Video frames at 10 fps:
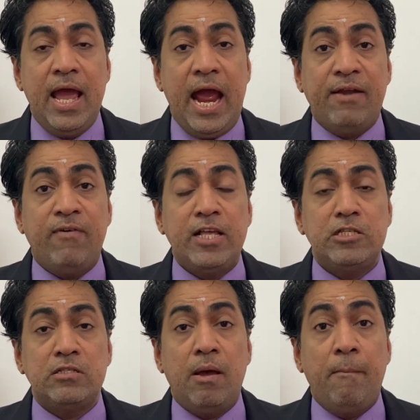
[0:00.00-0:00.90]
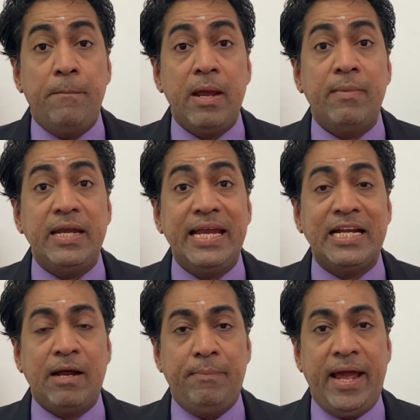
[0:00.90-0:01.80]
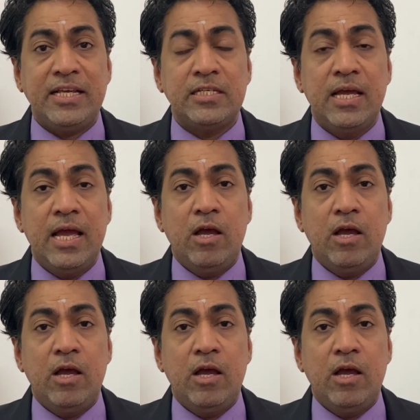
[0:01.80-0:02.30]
Advanced Payment Income Tax,